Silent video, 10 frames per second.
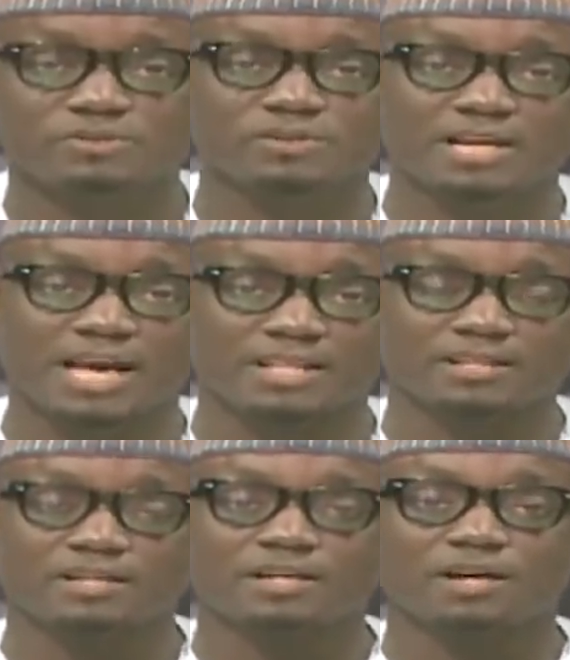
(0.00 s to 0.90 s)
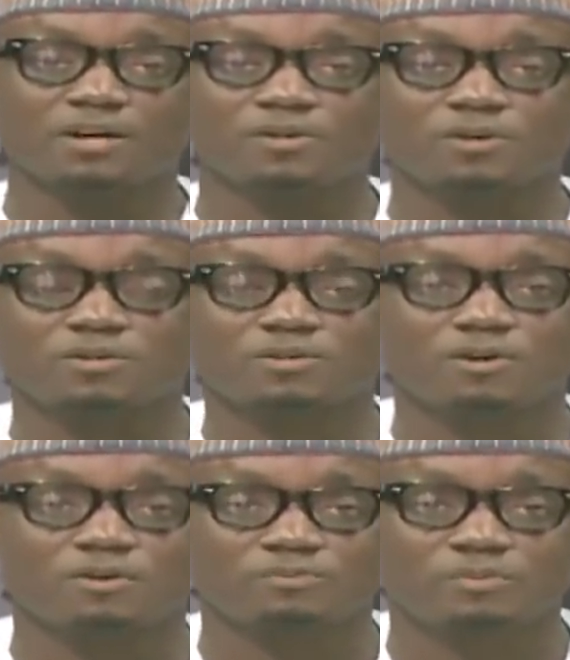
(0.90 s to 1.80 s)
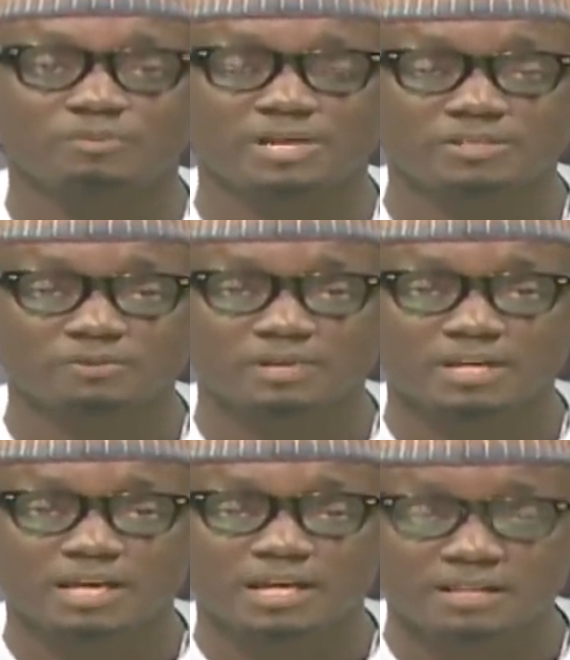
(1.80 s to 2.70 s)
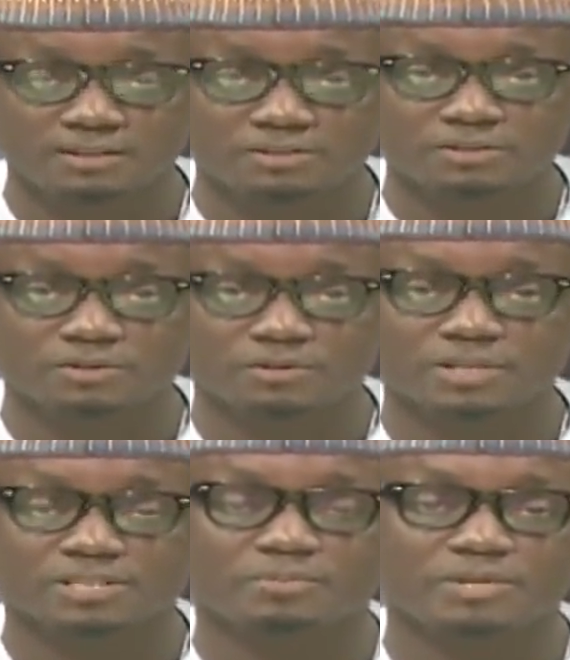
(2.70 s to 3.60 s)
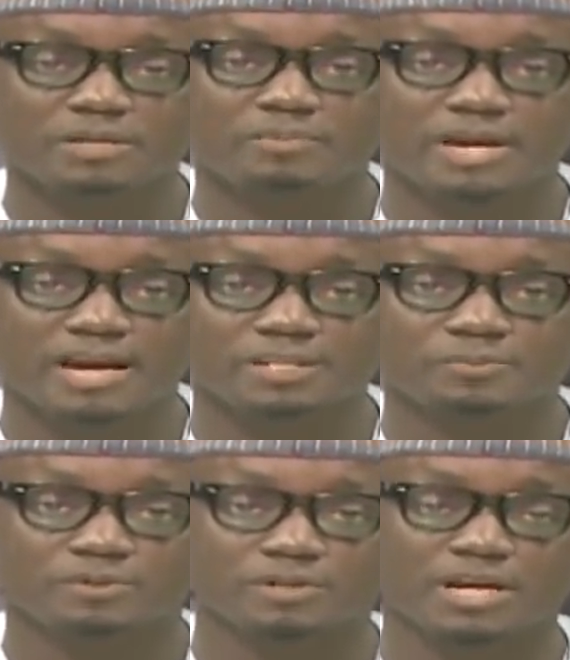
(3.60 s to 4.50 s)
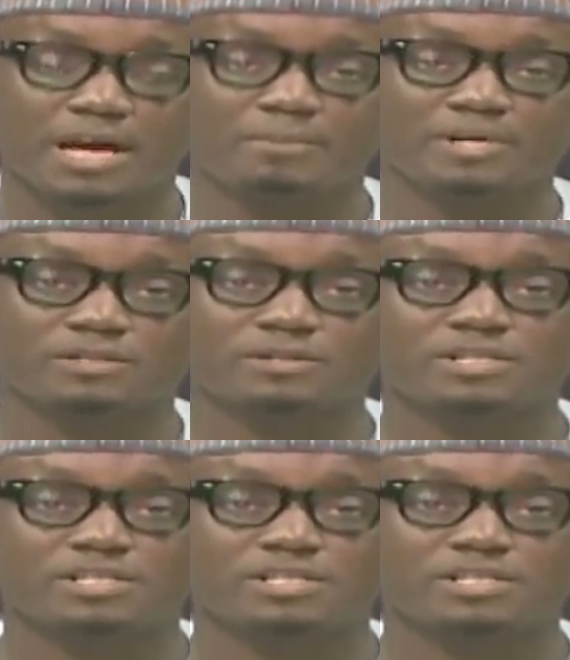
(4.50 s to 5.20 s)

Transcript: to gather a lot of momentum. In the studio is a PDP aspirant, Ambassador